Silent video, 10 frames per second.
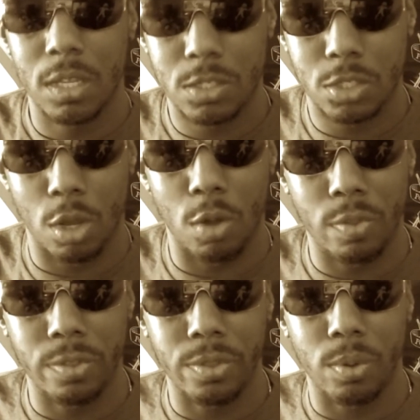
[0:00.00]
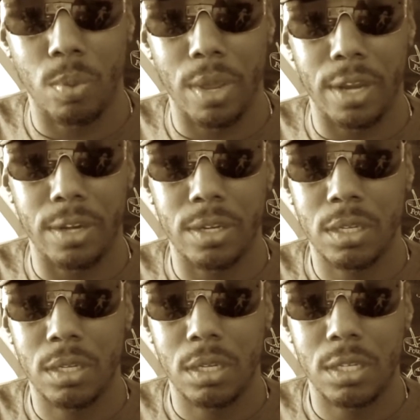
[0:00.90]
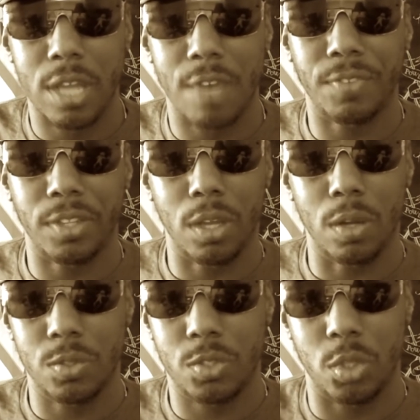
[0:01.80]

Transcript: So the win definitely goes